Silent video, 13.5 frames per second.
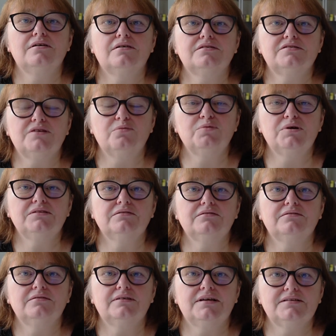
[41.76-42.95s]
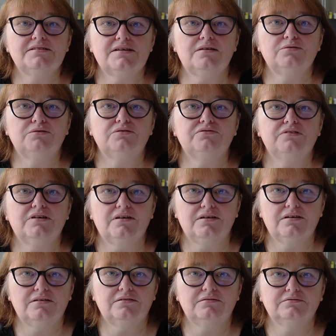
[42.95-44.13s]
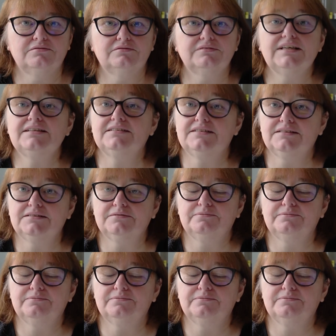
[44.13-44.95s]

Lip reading: Someone gets out of the car. That's it.